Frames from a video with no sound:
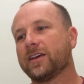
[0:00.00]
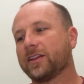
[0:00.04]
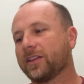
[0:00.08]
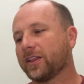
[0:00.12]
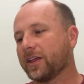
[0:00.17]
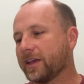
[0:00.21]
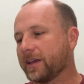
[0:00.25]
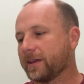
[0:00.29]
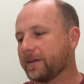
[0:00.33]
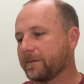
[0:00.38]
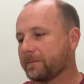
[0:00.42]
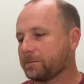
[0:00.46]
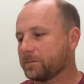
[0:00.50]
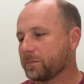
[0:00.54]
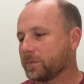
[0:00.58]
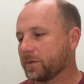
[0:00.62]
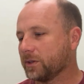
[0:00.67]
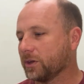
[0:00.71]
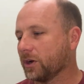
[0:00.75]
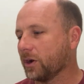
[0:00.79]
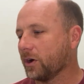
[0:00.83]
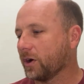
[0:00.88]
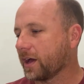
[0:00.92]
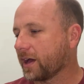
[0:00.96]
Like,
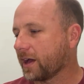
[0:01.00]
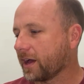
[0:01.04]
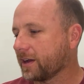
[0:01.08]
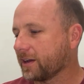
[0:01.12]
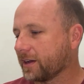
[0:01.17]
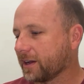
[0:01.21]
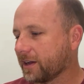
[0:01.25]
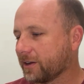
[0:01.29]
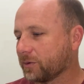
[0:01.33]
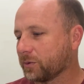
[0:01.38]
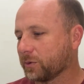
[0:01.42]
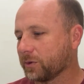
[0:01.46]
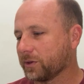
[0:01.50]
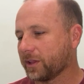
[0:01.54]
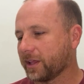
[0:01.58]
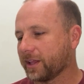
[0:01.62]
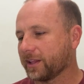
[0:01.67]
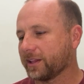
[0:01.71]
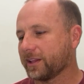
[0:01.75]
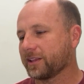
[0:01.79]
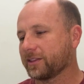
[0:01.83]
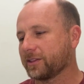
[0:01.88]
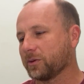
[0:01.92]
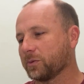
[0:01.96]
I
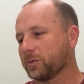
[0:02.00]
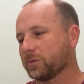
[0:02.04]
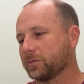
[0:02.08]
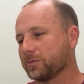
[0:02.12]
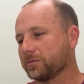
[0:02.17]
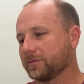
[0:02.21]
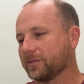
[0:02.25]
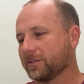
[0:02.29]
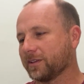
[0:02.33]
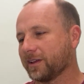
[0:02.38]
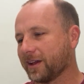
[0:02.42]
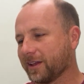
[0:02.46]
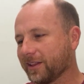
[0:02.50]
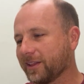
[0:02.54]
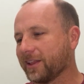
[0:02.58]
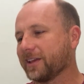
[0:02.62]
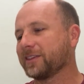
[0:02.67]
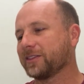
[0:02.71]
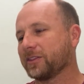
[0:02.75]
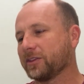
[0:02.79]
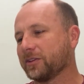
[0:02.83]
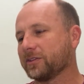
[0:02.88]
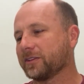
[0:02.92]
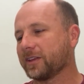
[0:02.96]
like the
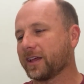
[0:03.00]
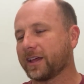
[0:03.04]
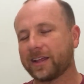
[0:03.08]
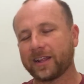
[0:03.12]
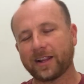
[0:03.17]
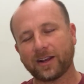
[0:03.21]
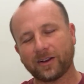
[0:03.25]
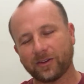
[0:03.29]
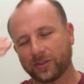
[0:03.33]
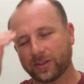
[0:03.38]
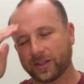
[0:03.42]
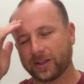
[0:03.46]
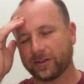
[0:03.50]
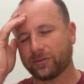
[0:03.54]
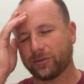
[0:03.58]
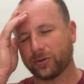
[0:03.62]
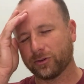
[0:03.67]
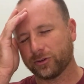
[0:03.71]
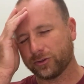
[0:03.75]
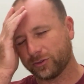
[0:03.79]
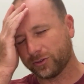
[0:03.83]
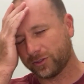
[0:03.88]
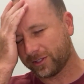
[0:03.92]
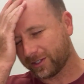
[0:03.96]
I don't think I've
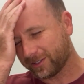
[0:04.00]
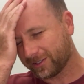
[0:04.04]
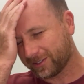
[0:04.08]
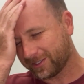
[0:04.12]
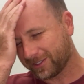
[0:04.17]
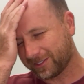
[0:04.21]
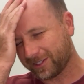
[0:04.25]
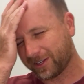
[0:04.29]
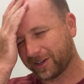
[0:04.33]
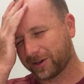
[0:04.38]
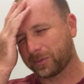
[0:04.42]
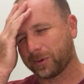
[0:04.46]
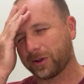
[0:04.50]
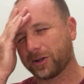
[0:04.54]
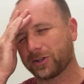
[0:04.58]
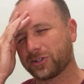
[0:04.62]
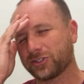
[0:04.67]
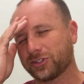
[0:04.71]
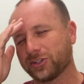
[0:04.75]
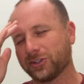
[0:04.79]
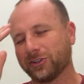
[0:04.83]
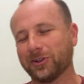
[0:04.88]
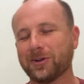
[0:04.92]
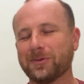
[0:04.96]
heard you talk about
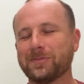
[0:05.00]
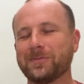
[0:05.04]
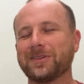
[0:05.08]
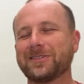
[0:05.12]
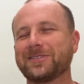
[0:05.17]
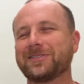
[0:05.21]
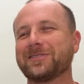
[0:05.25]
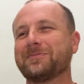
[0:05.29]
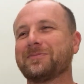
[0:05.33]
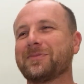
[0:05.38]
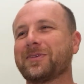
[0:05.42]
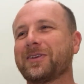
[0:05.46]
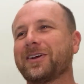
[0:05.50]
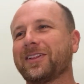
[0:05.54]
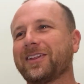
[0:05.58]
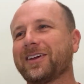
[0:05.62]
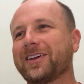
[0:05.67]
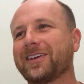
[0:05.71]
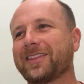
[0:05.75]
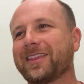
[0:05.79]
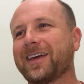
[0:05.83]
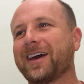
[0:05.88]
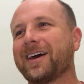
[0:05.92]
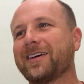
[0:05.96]
shalomism, but I
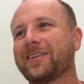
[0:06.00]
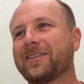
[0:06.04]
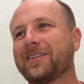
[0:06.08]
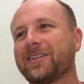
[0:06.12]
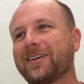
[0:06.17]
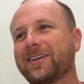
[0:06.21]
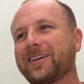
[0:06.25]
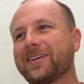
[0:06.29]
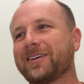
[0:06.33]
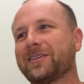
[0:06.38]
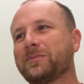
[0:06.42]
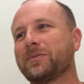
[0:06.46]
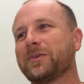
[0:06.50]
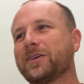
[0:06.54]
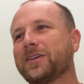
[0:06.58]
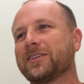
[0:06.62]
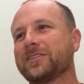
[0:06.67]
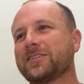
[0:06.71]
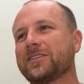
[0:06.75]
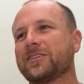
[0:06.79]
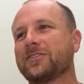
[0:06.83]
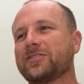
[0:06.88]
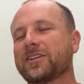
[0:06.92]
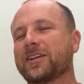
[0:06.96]
like that
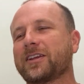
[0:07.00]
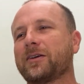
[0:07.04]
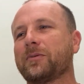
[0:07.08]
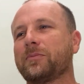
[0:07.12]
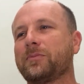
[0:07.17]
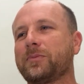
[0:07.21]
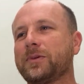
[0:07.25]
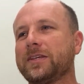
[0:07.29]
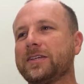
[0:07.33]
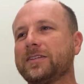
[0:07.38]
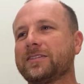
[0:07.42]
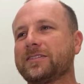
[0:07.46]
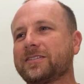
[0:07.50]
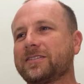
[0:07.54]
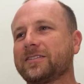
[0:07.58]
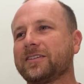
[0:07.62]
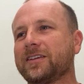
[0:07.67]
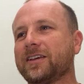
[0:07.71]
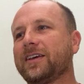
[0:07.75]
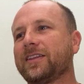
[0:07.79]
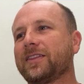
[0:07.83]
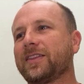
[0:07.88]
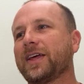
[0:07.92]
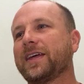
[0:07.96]
because there's like a piece
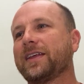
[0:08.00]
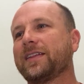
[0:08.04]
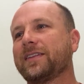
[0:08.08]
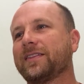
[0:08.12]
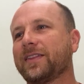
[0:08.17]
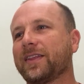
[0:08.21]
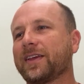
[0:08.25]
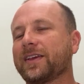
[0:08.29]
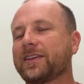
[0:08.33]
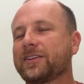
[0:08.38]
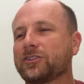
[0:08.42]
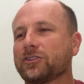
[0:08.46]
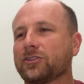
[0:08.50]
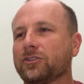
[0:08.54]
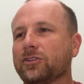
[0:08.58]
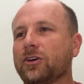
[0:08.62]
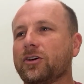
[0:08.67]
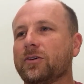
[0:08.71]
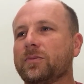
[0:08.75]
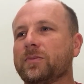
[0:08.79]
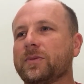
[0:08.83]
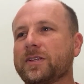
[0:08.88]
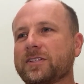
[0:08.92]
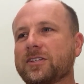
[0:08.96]
that like
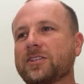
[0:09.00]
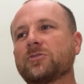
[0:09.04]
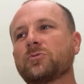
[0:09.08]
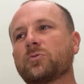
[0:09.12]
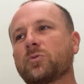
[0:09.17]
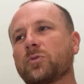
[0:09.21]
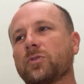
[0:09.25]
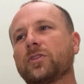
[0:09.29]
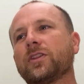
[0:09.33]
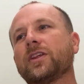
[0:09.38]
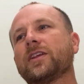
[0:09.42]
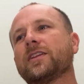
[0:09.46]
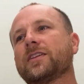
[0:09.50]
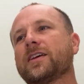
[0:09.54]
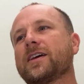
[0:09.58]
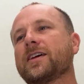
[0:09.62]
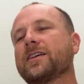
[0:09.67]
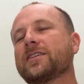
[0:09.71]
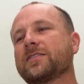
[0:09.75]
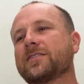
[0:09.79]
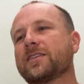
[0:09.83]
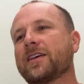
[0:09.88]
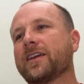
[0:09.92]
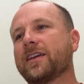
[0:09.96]
shalom is this word that
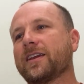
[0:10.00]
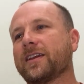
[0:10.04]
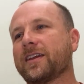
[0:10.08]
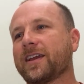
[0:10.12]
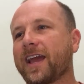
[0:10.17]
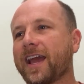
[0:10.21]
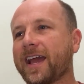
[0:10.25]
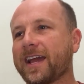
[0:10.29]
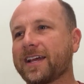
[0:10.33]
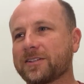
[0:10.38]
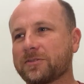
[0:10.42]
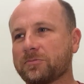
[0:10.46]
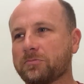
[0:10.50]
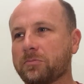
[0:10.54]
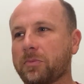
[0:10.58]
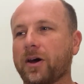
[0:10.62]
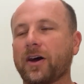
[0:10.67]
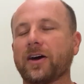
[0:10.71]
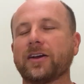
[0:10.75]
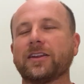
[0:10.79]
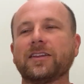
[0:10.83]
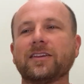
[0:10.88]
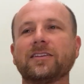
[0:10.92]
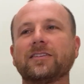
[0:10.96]
has like, it has
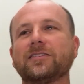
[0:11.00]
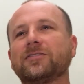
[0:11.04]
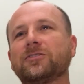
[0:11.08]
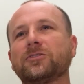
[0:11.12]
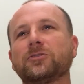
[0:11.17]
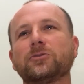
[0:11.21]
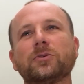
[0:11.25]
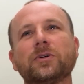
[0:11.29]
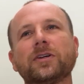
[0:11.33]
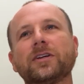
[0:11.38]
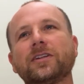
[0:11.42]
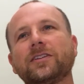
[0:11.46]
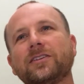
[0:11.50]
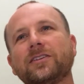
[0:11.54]
body to it,